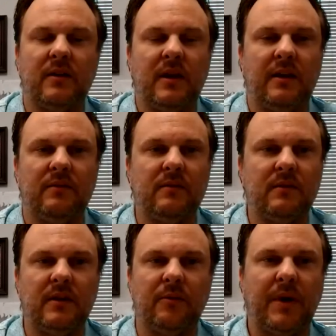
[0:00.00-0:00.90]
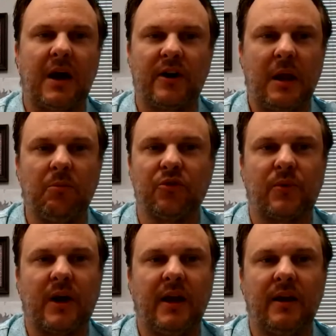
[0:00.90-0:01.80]
and power
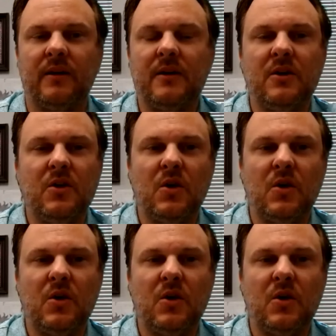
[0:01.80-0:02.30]
cables ran.